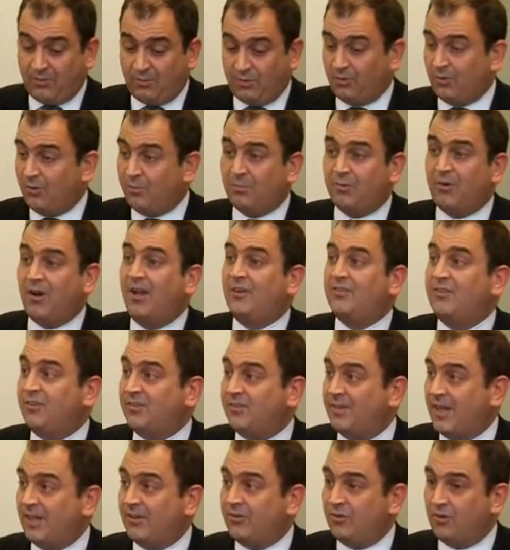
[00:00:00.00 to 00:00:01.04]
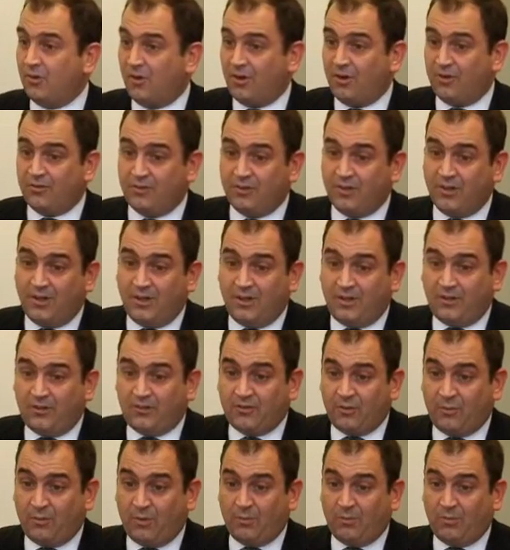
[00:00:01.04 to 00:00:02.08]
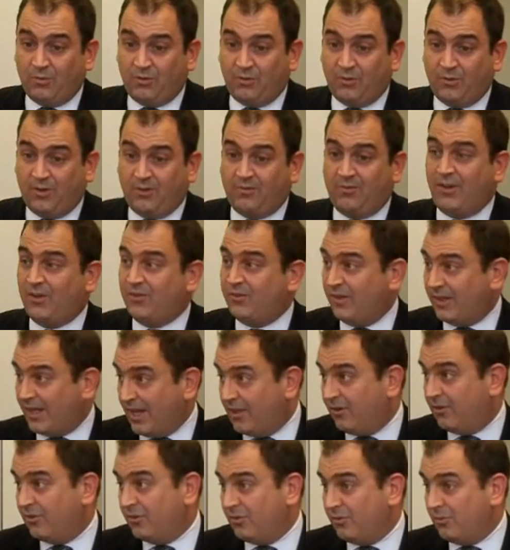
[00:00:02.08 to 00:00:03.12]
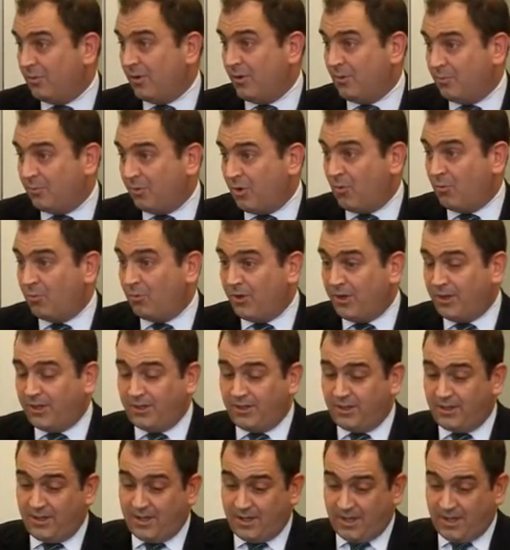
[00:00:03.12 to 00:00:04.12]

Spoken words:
We sort of process that charge. So we will do an investigation where appropriate.